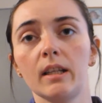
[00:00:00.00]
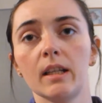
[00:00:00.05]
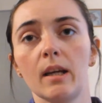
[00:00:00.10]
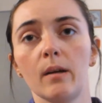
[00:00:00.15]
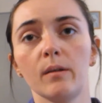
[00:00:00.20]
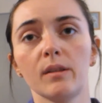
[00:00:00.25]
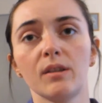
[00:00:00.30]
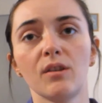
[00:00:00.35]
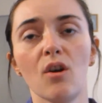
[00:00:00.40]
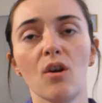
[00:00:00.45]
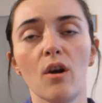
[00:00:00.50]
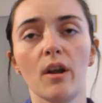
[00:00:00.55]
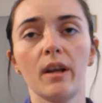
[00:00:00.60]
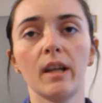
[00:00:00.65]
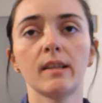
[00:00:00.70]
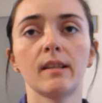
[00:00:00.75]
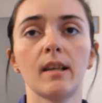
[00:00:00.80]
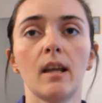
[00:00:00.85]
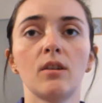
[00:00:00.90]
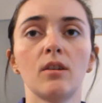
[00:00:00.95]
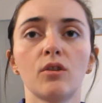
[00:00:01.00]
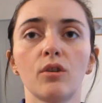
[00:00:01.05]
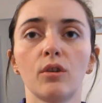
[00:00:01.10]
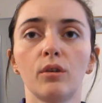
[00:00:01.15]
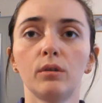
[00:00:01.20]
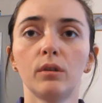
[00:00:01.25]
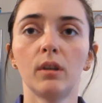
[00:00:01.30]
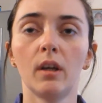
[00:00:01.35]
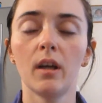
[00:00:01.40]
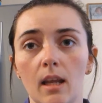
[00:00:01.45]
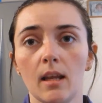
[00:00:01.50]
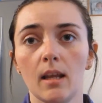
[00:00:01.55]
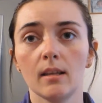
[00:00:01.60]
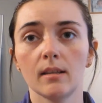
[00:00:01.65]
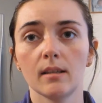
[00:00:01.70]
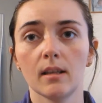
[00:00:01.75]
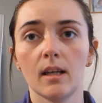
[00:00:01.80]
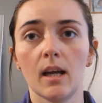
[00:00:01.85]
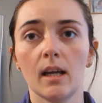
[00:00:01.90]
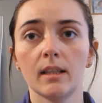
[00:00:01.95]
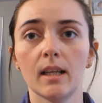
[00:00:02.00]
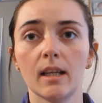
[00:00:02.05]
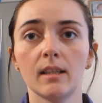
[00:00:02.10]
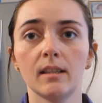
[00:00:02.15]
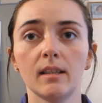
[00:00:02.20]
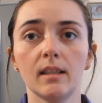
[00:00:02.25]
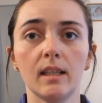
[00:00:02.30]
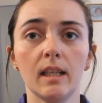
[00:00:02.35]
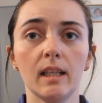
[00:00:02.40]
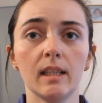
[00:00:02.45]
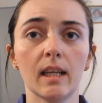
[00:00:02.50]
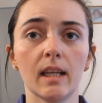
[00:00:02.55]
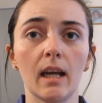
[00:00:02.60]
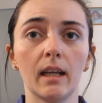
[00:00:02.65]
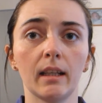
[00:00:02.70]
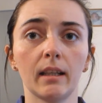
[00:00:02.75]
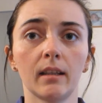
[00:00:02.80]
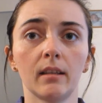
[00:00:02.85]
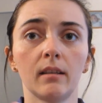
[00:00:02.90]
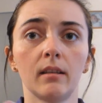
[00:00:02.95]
Now, it's not an essential, it's an identity tag.